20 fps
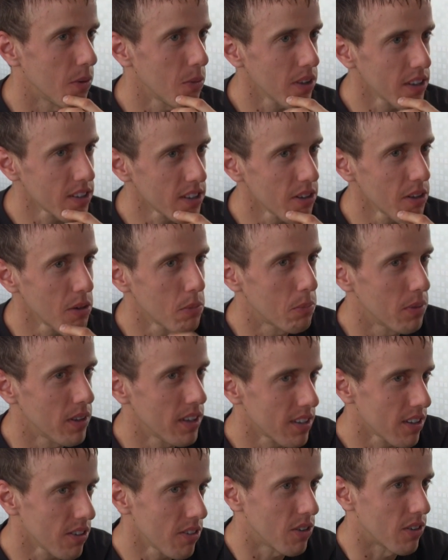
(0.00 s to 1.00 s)
Well, it's
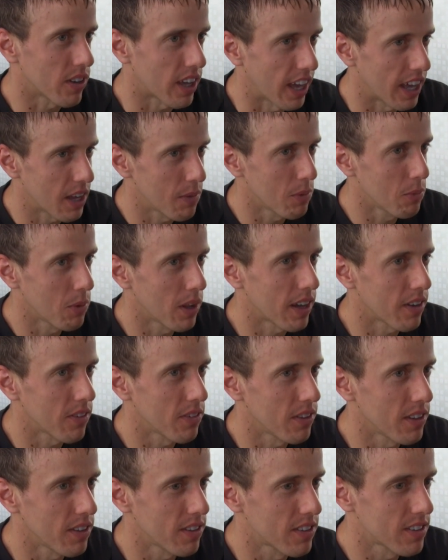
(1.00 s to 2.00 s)
going okay. I mean,
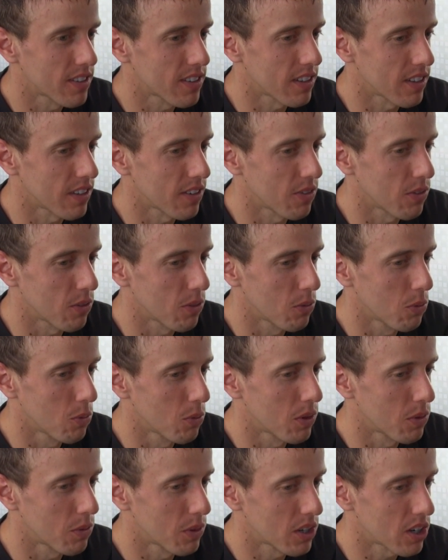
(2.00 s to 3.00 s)

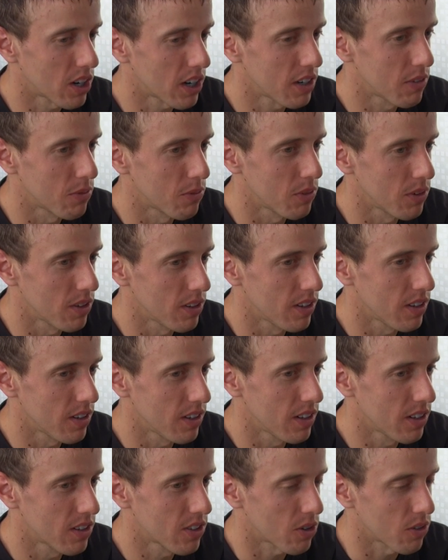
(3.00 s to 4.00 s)
we're trying to
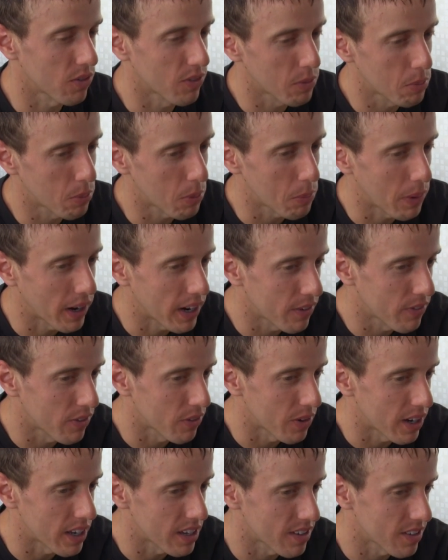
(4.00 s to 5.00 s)
sort of prepare
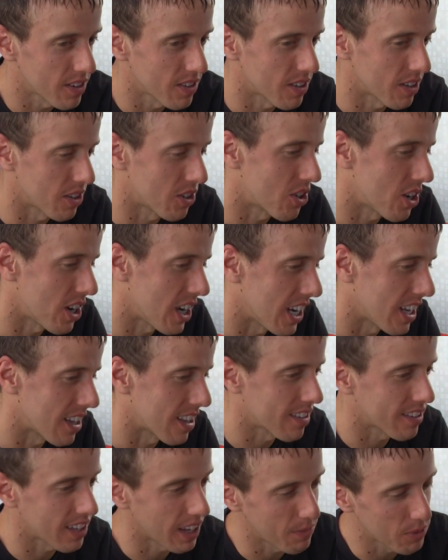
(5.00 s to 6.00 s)
for races and train
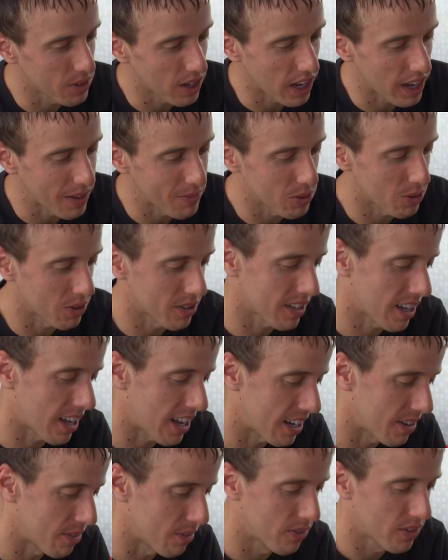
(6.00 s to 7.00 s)
at the same time, so it's
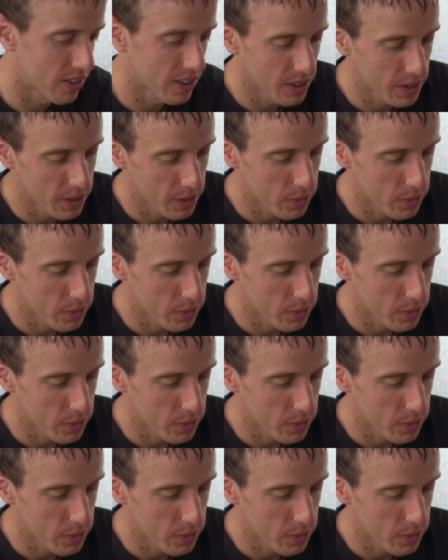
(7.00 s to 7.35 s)
kind of